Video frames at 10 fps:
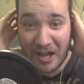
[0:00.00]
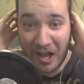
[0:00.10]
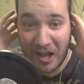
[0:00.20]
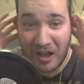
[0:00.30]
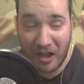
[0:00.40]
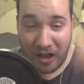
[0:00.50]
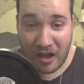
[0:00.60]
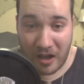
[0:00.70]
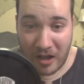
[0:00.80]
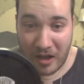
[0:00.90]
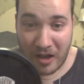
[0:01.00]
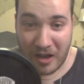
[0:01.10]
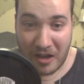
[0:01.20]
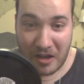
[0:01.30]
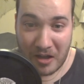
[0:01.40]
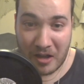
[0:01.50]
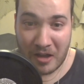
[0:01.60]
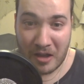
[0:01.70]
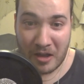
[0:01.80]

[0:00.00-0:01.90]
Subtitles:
No one is speaking in this clip.